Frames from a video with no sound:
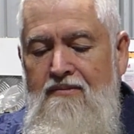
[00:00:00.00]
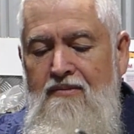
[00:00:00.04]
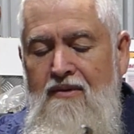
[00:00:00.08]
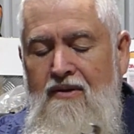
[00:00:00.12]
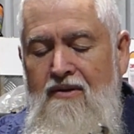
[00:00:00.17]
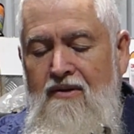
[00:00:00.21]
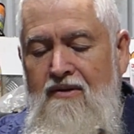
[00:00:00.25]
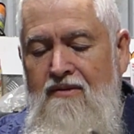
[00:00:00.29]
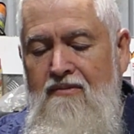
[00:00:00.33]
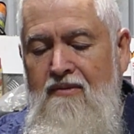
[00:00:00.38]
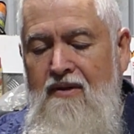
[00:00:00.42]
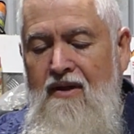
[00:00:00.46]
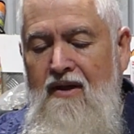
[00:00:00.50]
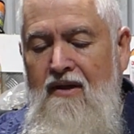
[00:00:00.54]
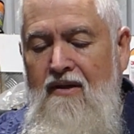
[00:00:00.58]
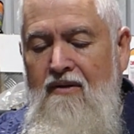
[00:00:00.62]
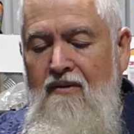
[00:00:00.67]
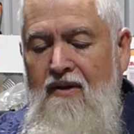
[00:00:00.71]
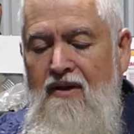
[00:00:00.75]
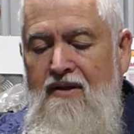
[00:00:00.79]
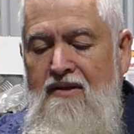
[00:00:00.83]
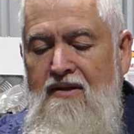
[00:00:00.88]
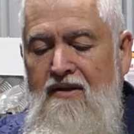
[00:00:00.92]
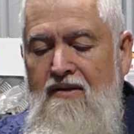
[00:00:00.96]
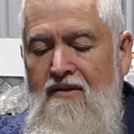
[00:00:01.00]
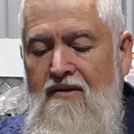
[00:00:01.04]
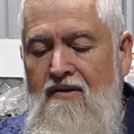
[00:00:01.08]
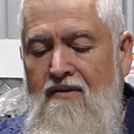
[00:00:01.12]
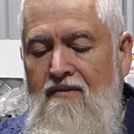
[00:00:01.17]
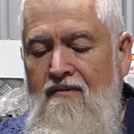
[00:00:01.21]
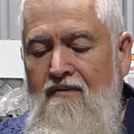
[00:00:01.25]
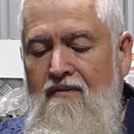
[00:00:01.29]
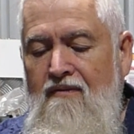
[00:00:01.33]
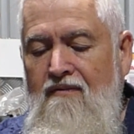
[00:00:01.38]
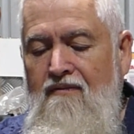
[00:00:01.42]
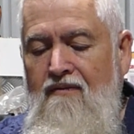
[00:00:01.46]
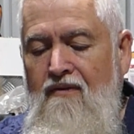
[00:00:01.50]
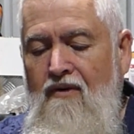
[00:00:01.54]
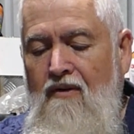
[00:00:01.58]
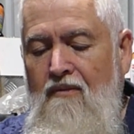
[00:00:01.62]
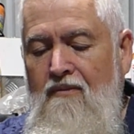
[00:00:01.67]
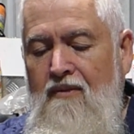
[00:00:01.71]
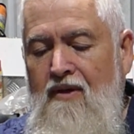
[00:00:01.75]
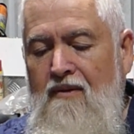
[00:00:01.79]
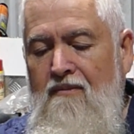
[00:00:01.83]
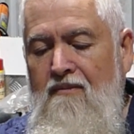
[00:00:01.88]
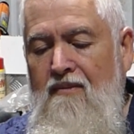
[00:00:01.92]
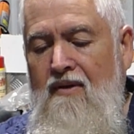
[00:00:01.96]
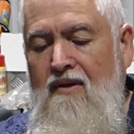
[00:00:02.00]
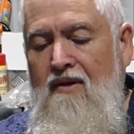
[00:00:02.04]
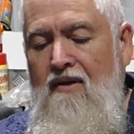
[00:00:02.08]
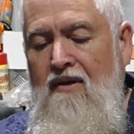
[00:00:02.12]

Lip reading: because we get questions from them.